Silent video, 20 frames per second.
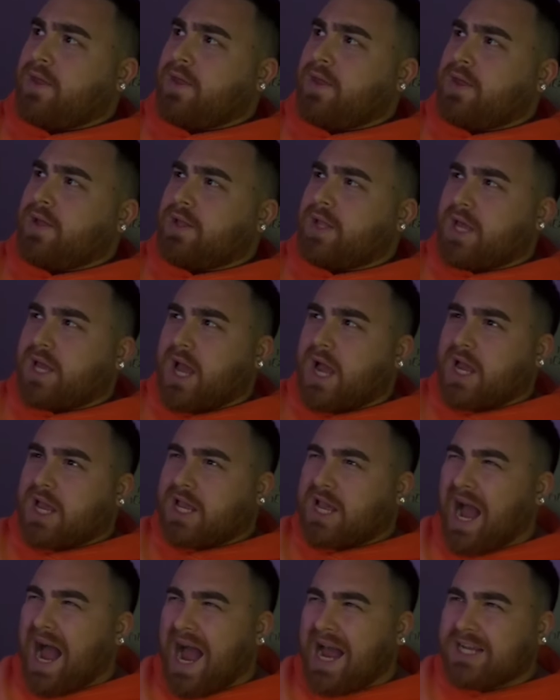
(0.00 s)
Like, a
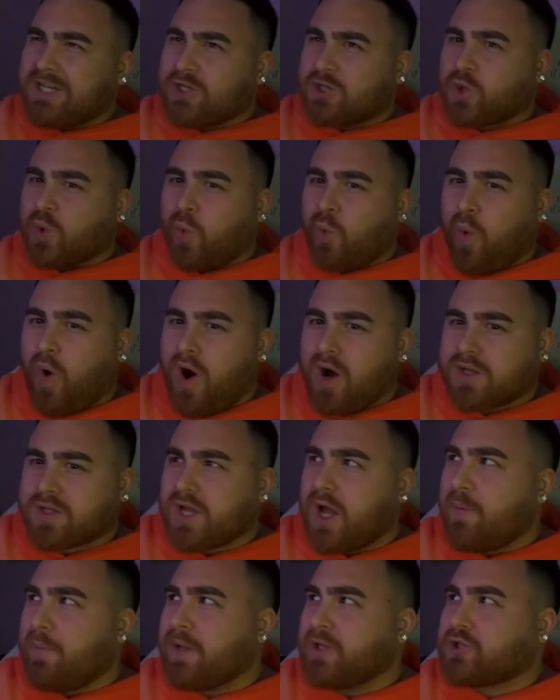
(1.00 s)
guy just walked
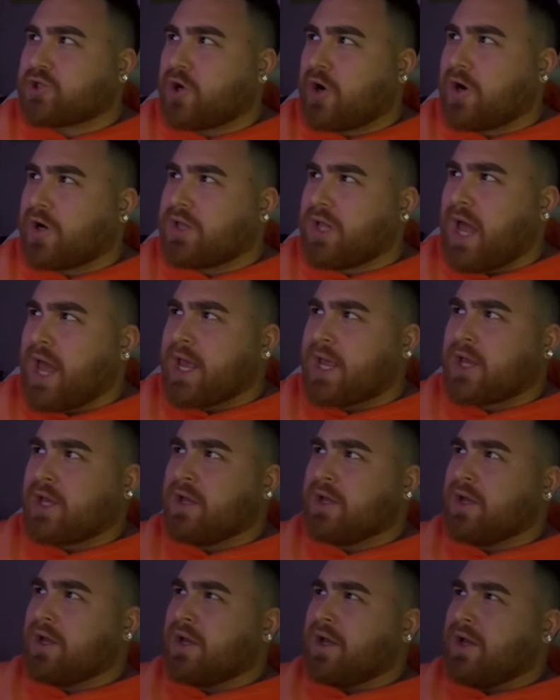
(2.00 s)
up and started, like,
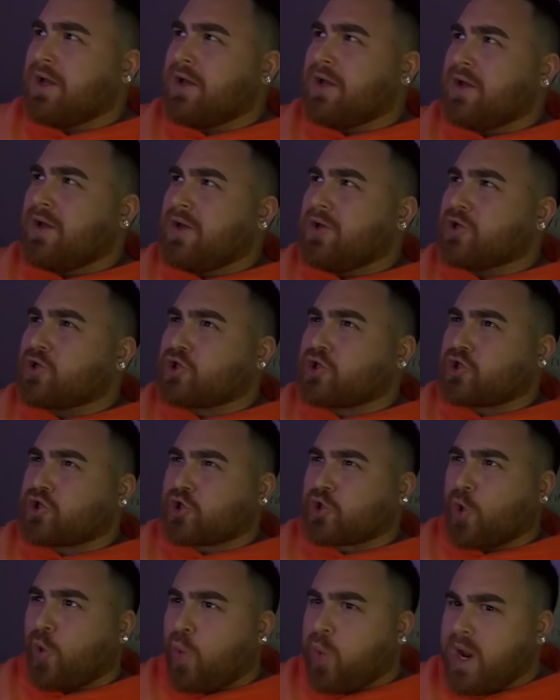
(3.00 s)

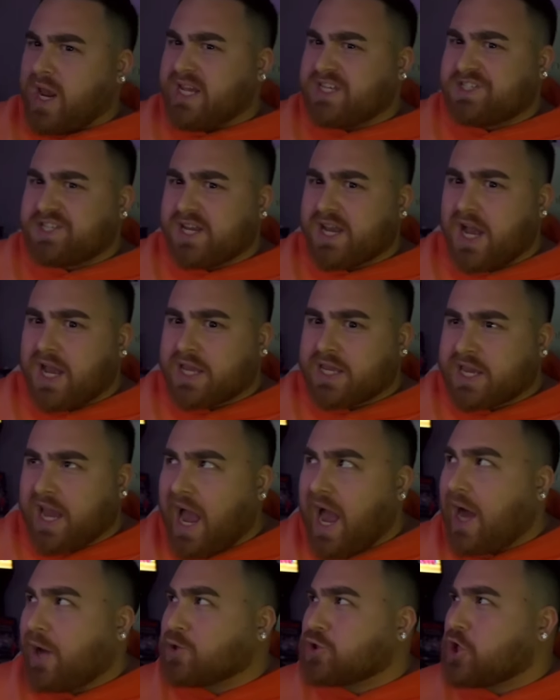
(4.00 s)
squeezing a
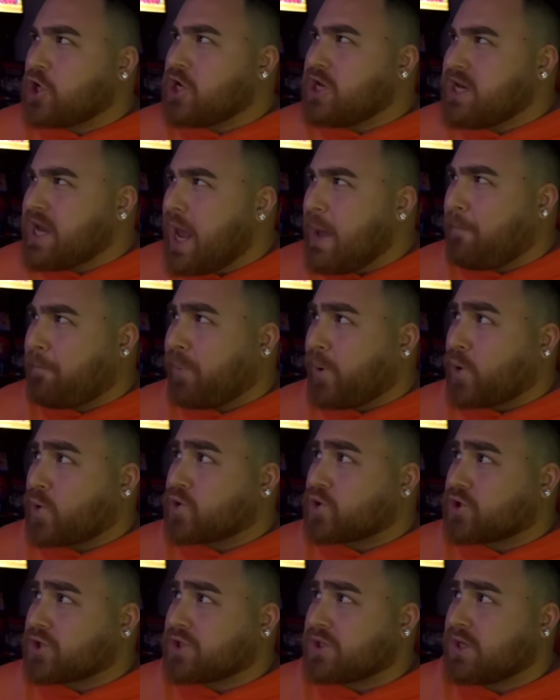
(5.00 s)
cow's
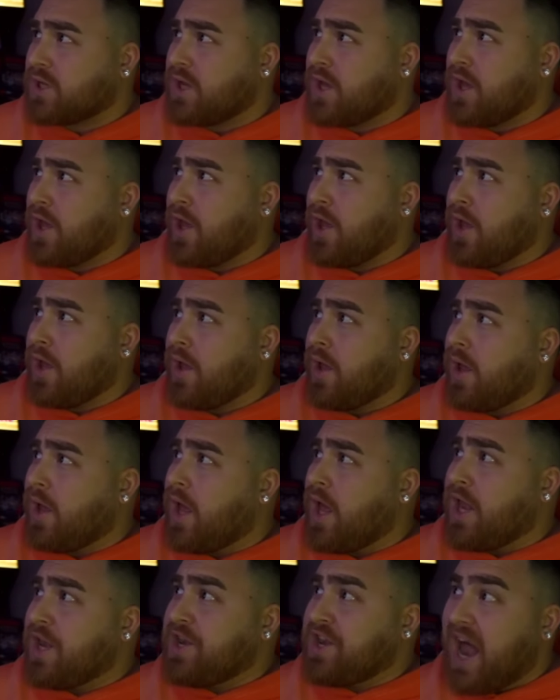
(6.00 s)
nipples.
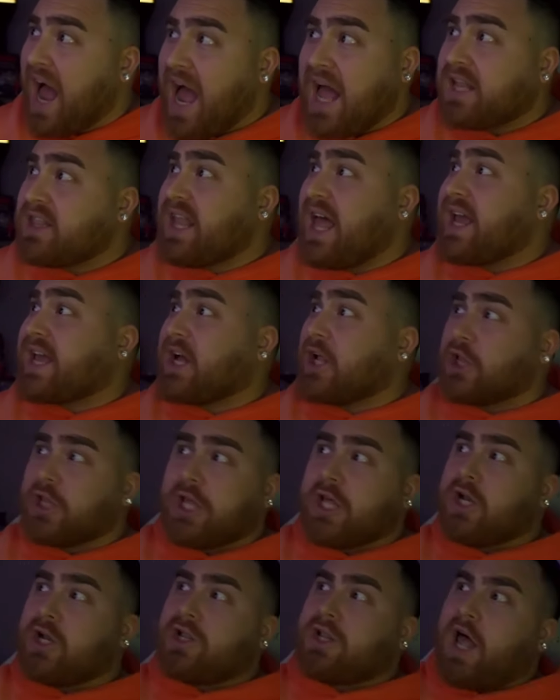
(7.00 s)
Not like a
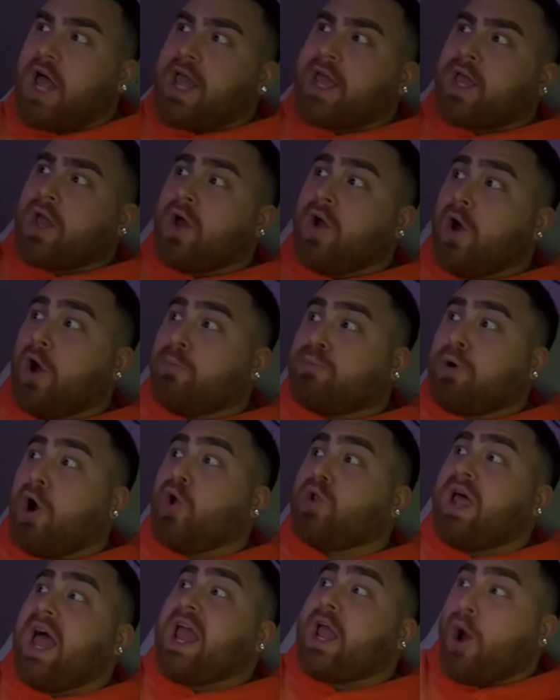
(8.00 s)
little, like, bro,
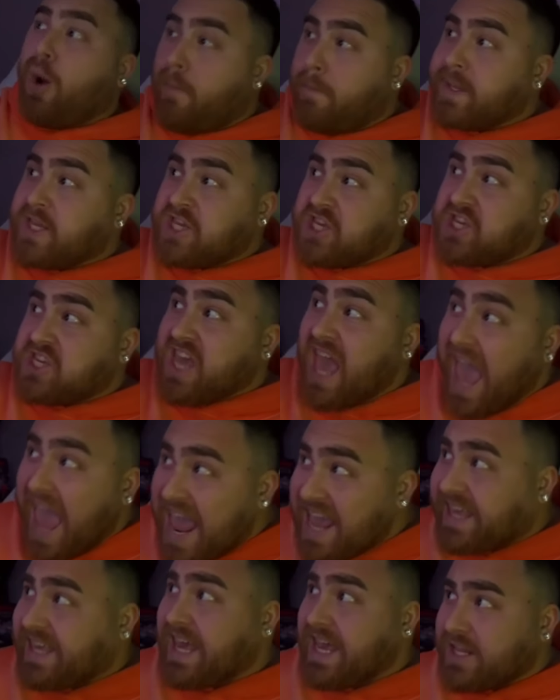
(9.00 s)
like,
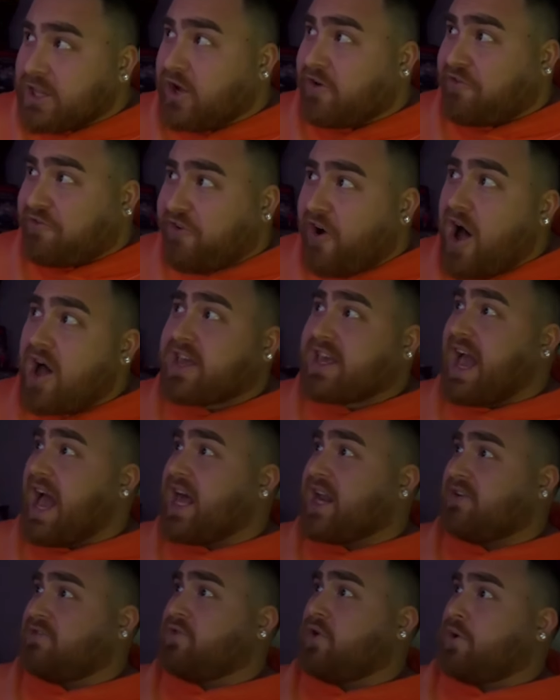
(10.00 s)
yanking the fuck out
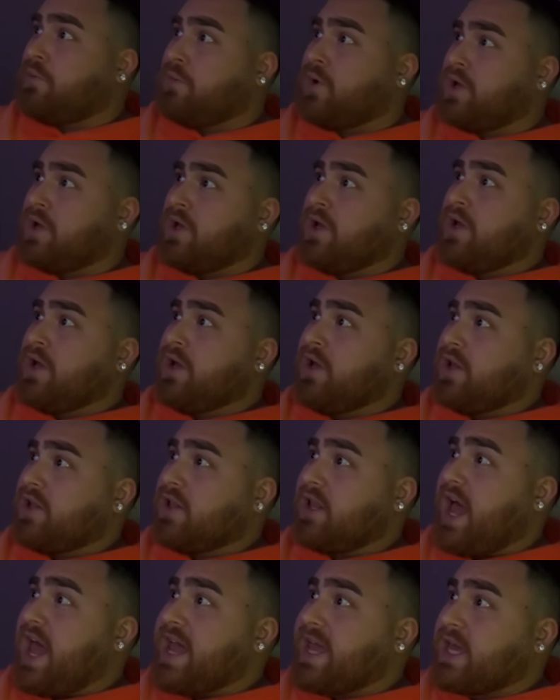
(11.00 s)
of them.
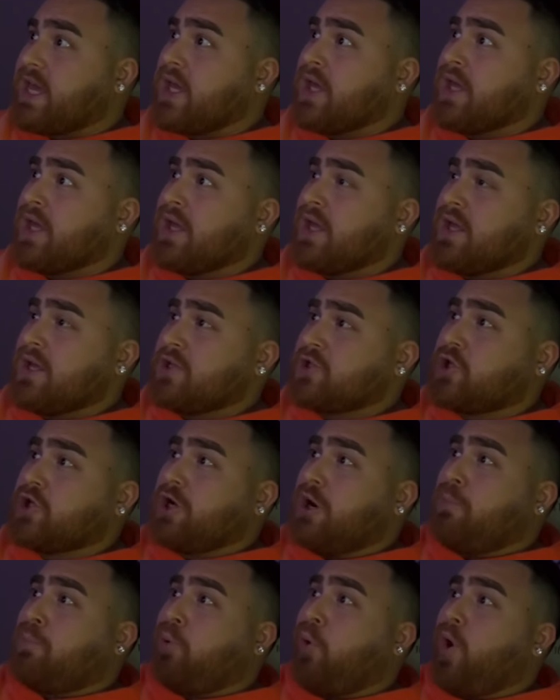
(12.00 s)
Like, to the
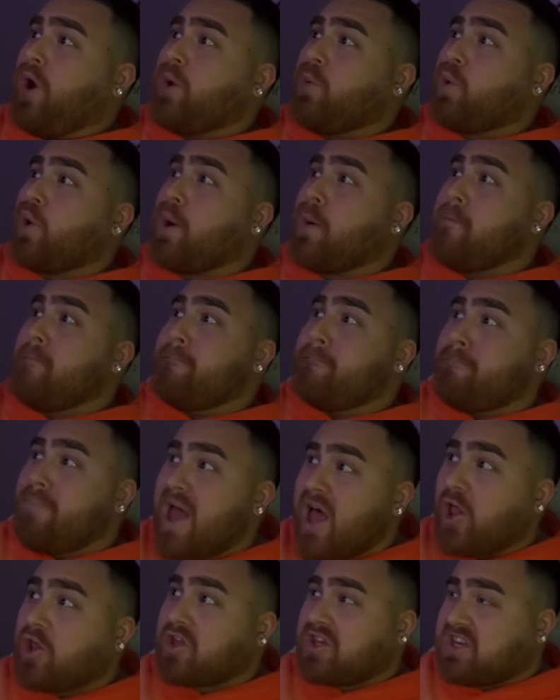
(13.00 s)
point where
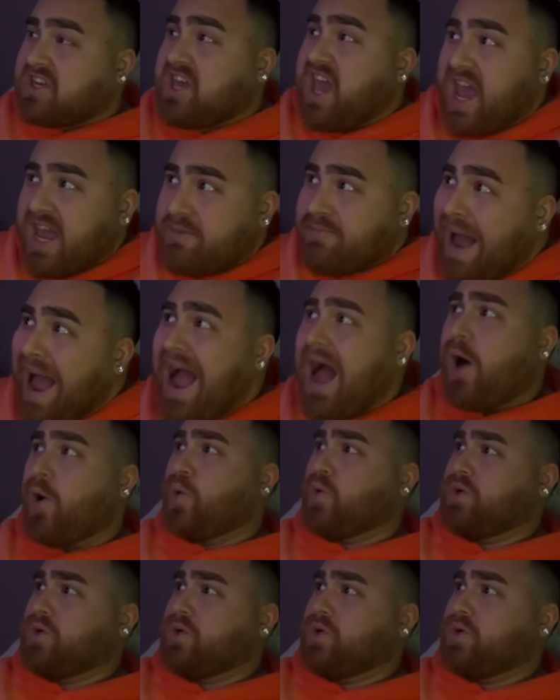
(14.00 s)
milk came out.